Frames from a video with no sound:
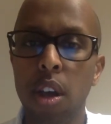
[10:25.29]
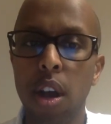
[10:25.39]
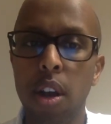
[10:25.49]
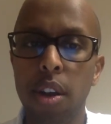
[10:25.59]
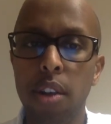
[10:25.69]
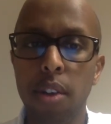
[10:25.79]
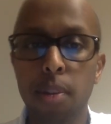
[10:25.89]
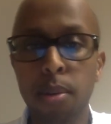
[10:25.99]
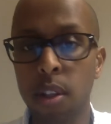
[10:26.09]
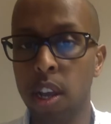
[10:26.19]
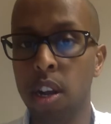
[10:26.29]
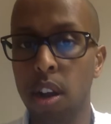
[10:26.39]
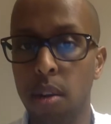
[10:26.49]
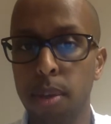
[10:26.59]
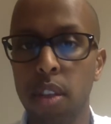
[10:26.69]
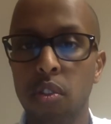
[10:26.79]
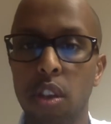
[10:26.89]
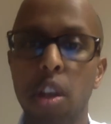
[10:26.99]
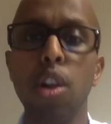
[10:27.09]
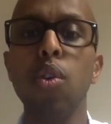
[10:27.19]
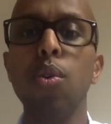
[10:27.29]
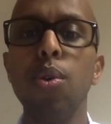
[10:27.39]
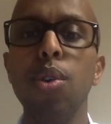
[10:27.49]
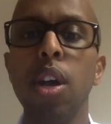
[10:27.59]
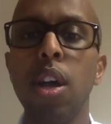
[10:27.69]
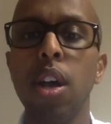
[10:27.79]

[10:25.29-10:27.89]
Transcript: neoliberal economics, include